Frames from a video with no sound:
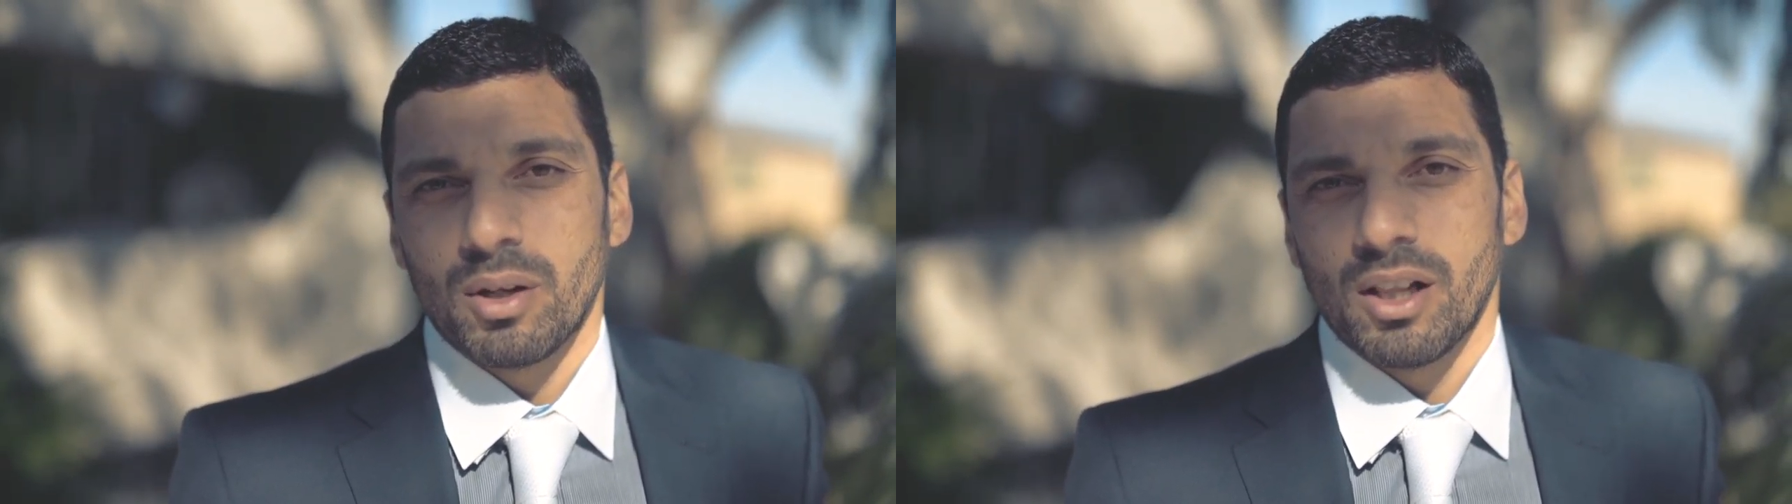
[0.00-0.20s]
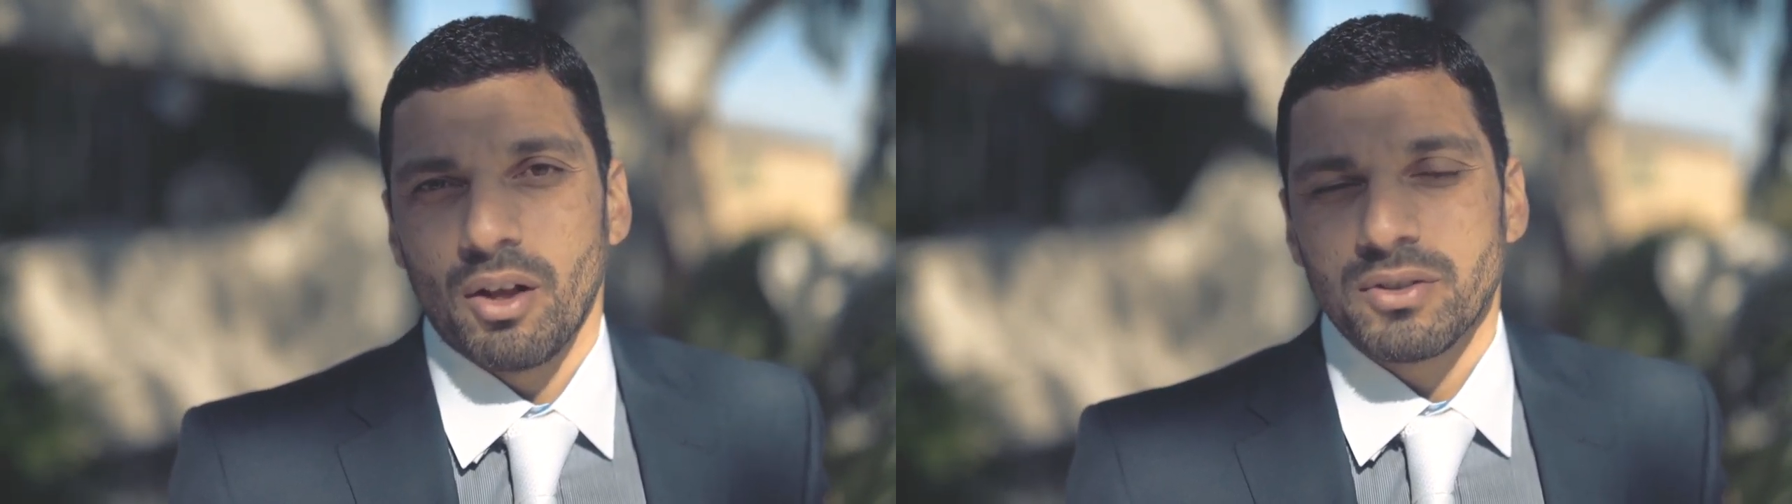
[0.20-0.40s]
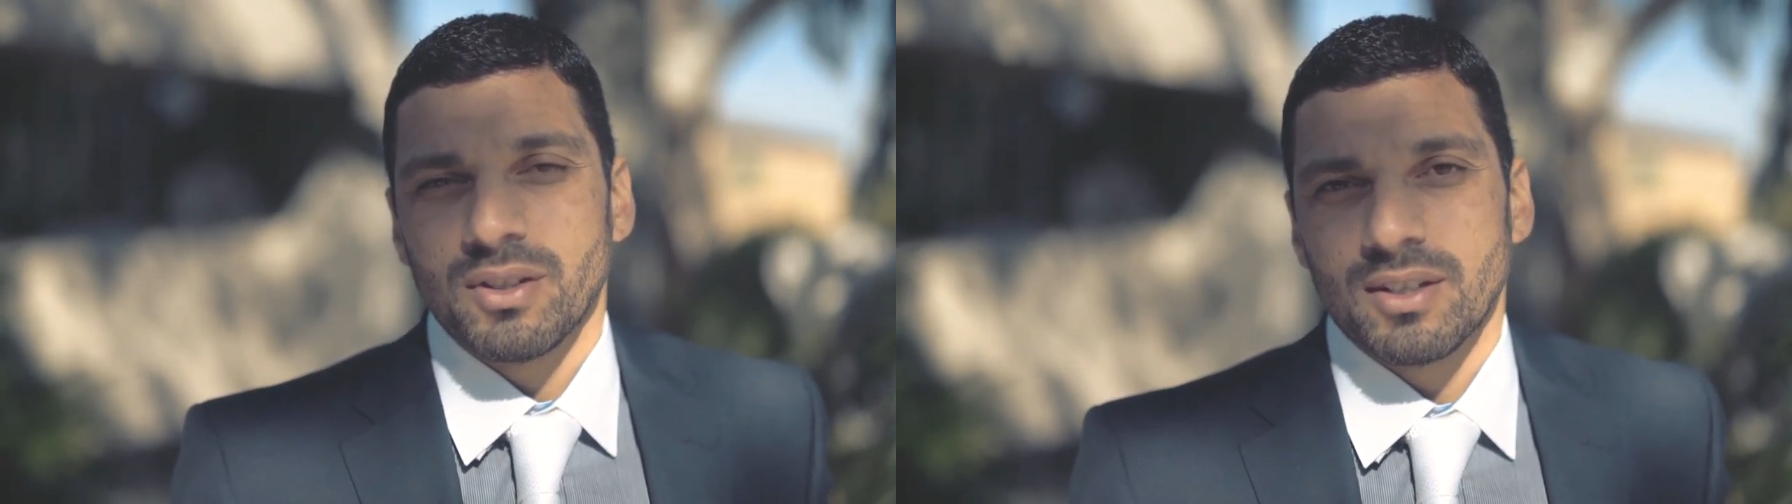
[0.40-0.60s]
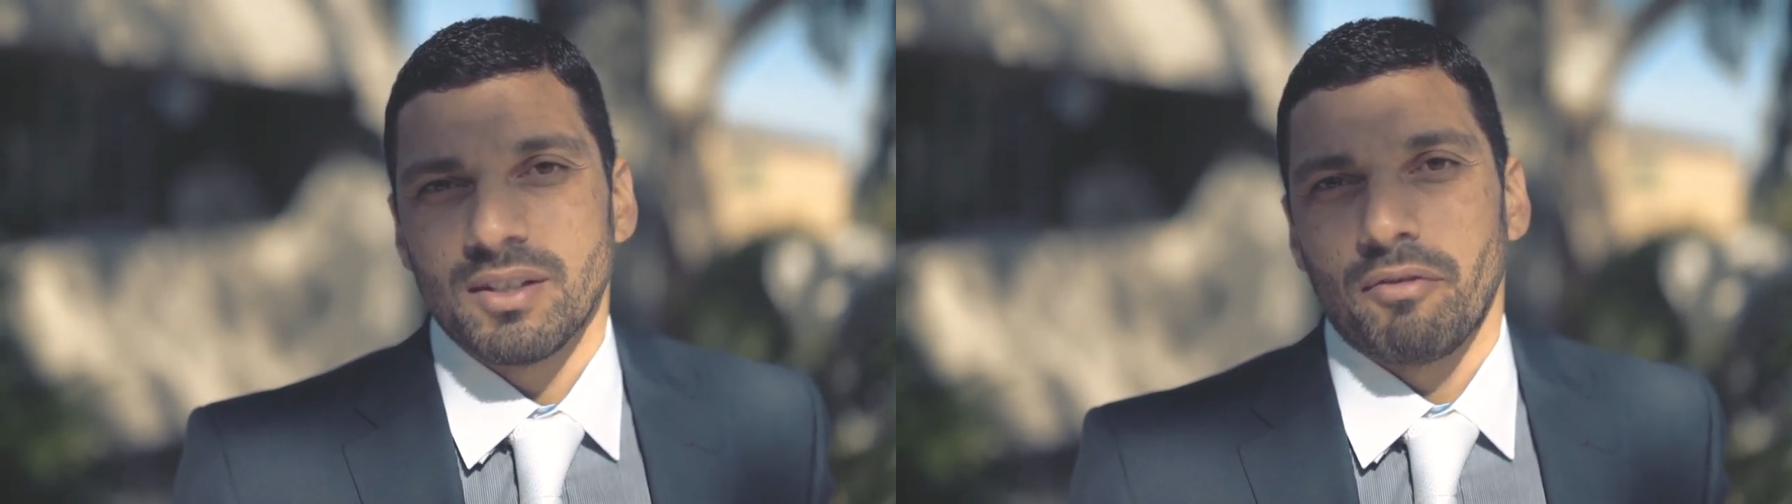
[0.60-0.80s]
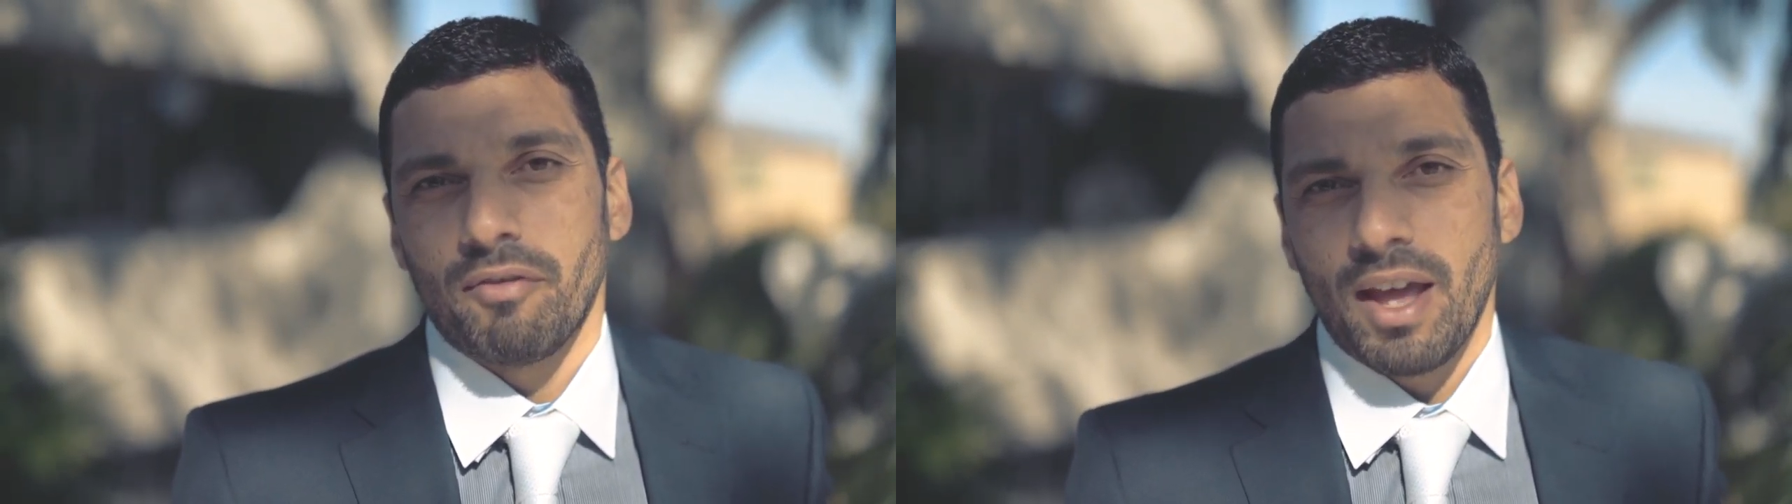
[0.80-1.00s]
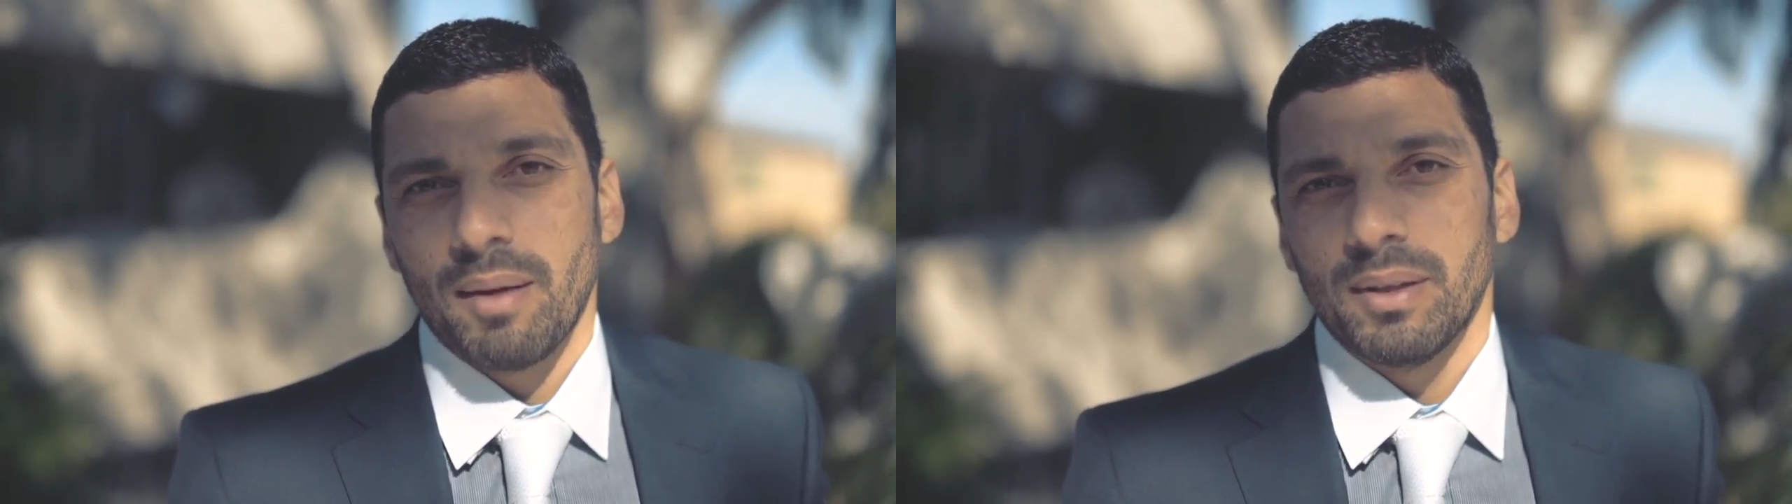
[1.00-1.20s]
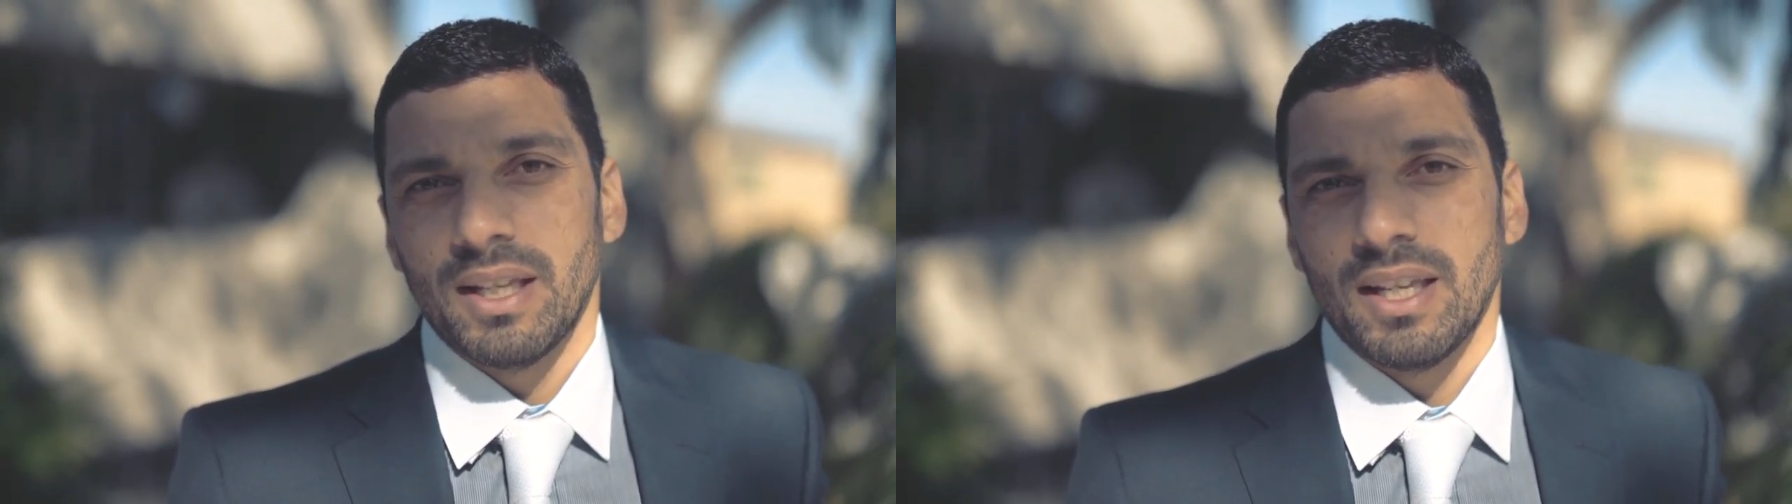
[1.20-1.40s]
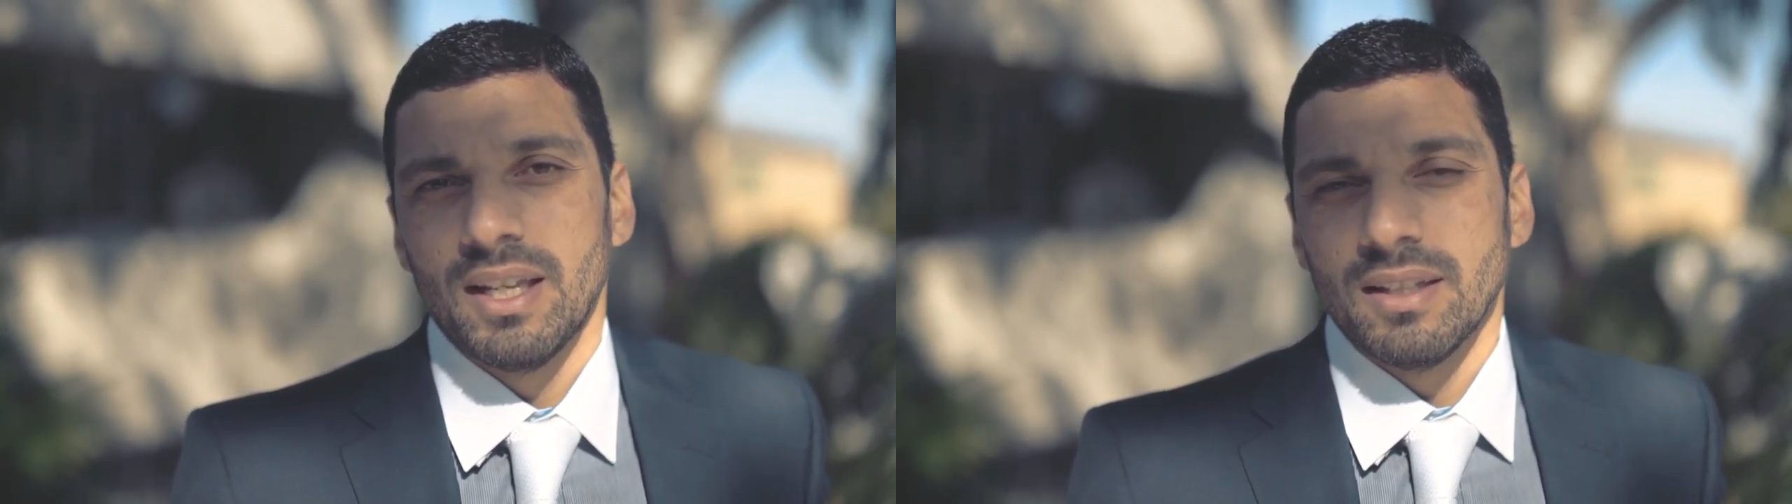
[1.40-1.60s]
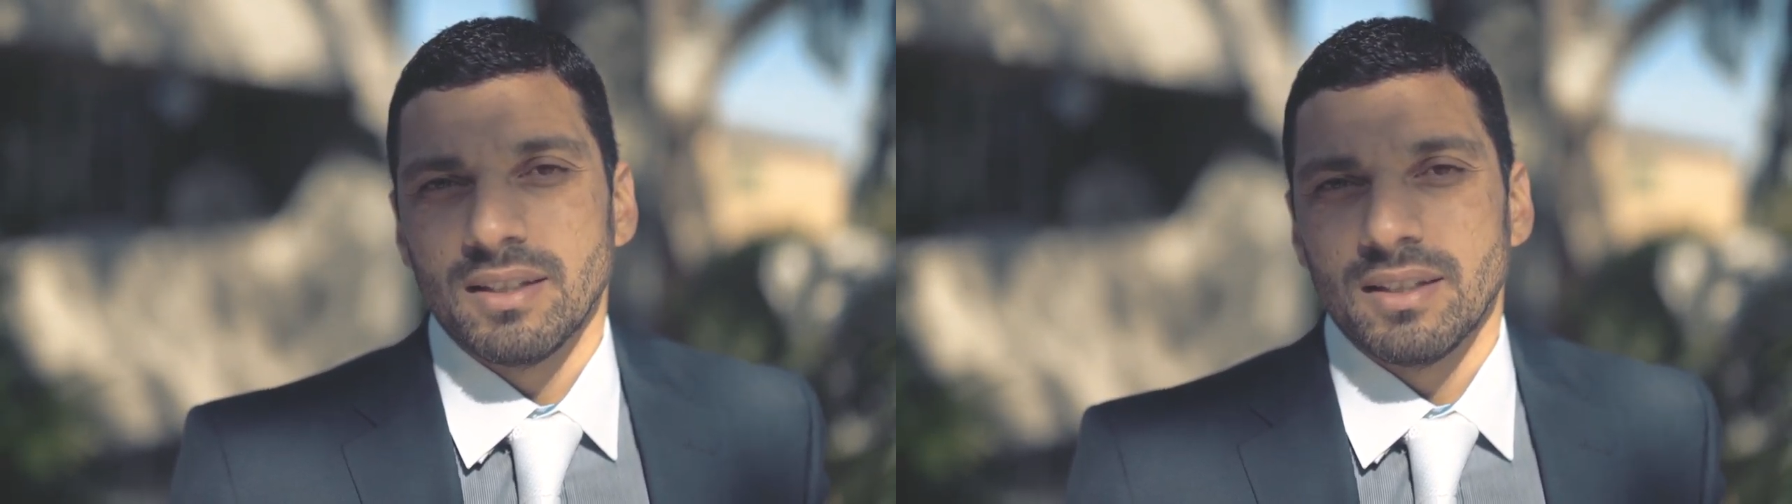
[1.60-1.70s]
closeness of family